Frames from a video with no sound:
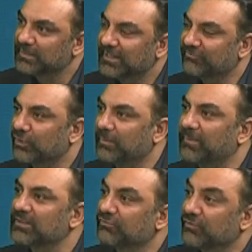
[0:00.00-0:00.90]
you remember the
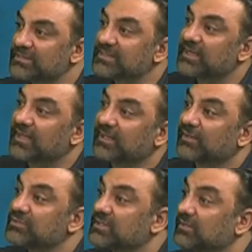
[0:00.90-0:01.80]
first attack that was
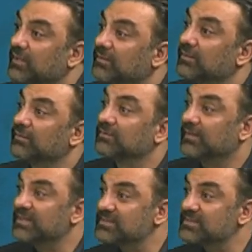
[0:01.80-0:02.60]
conducted on Afghanistan,